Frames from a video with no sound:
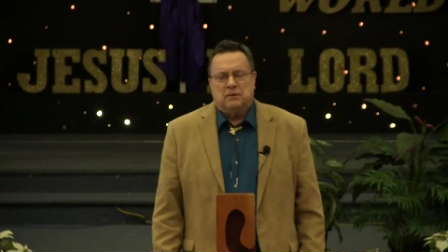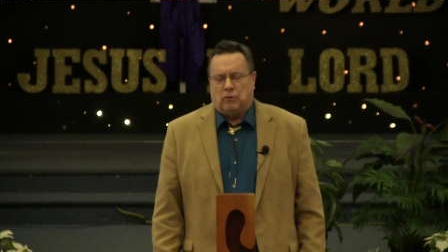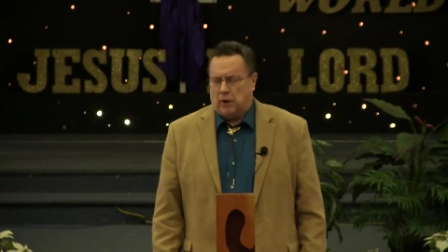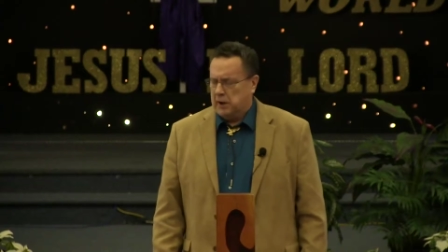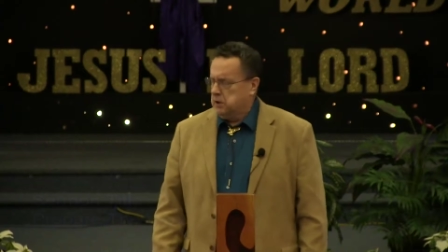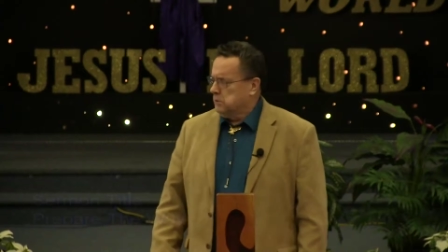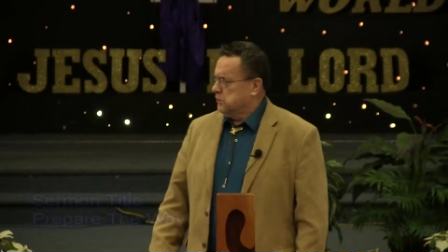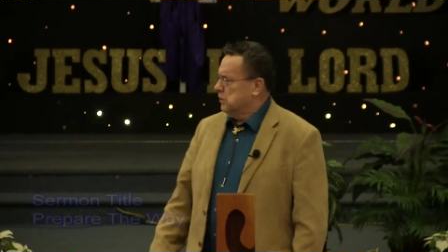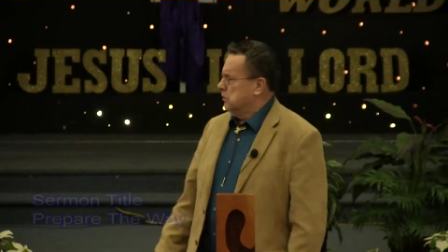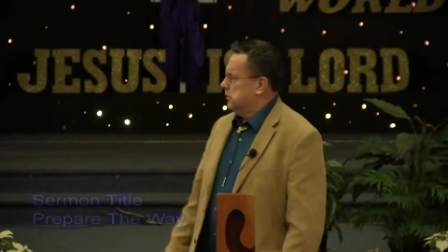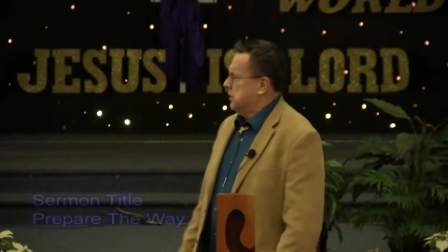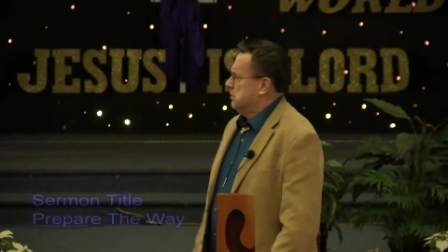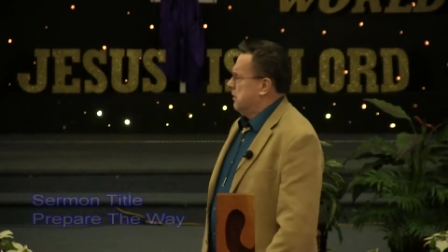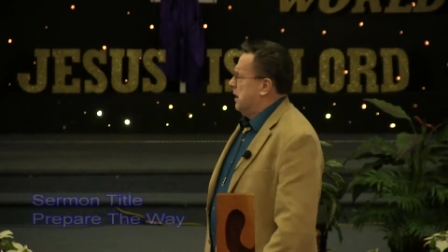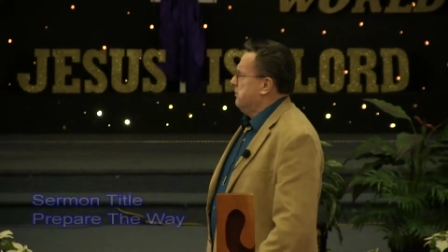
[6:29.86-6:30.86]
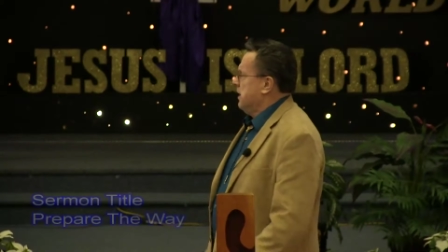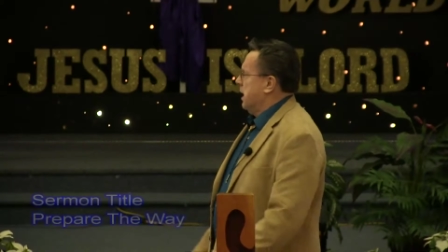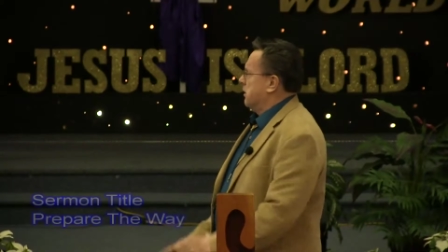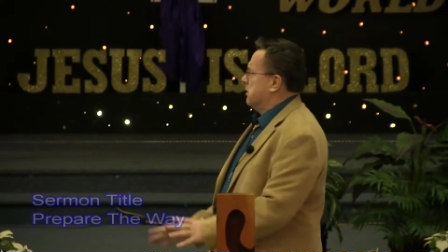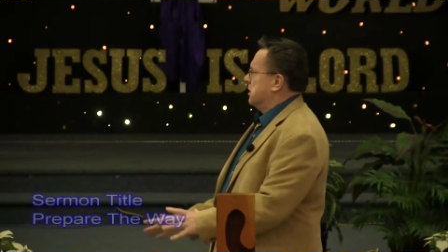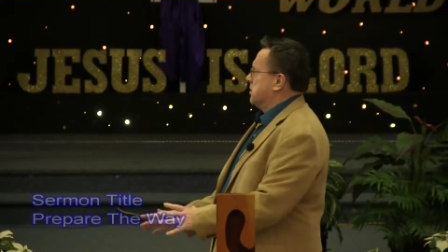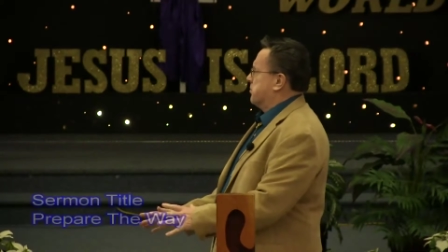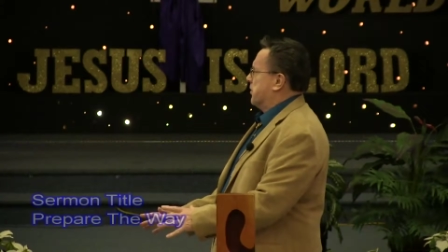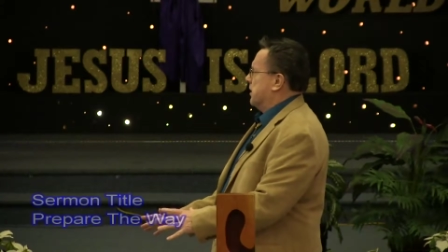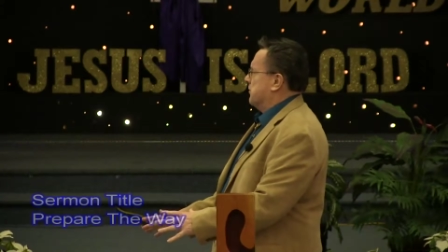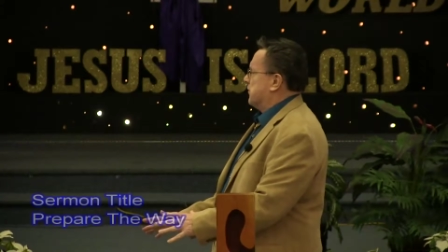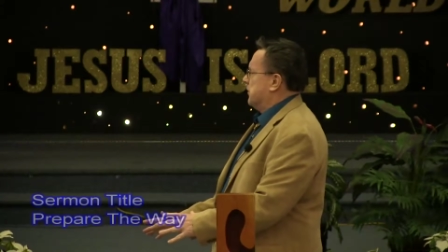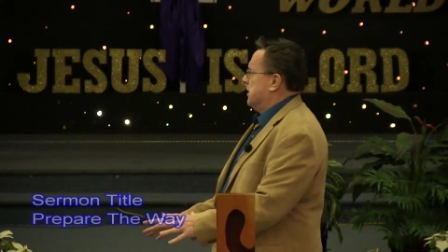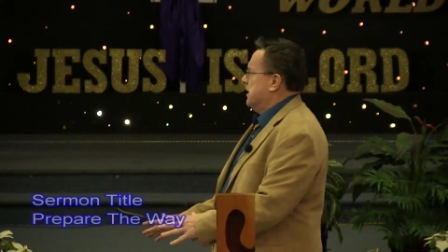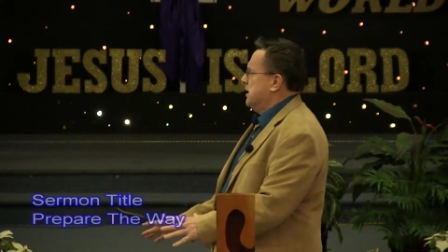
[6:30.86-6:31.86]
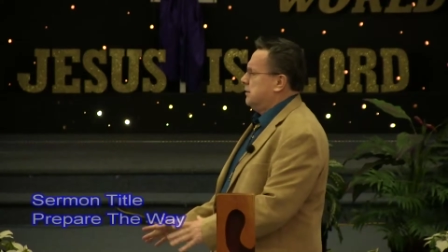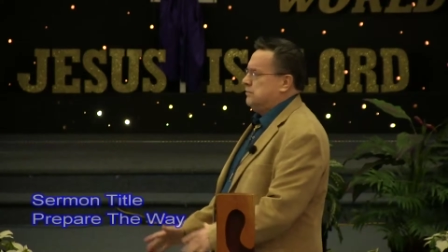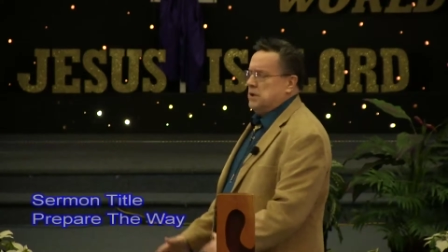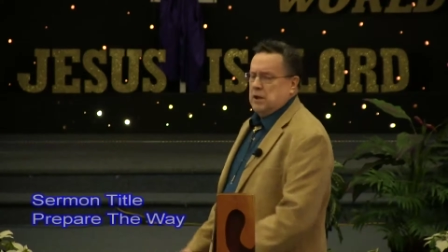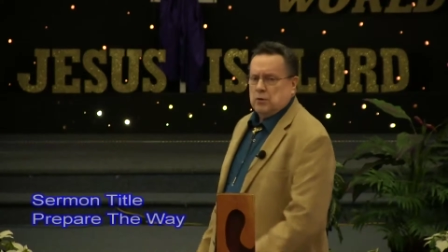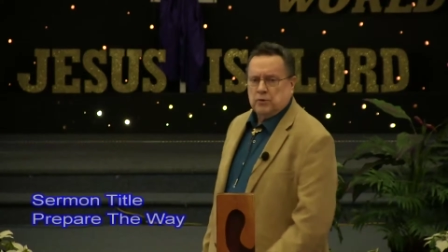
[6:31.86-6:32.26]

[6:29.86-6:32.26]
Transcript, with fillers: Well, I don't know them. I'm not going to pray for them.